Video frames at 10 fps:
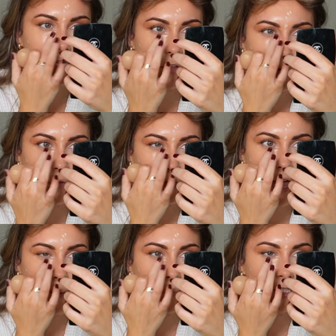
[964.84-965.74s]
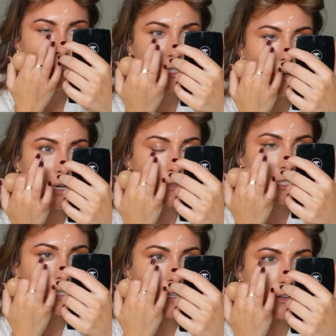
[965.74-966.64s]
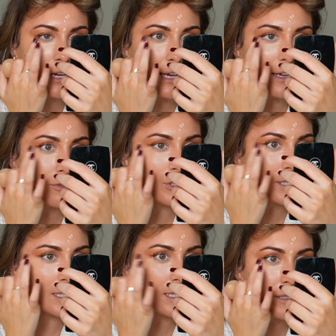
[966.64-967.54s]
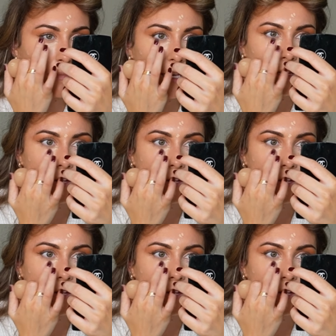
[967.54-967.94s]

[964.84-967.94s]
So I don't go out that much, so I'm just like, okay, I usually stick to my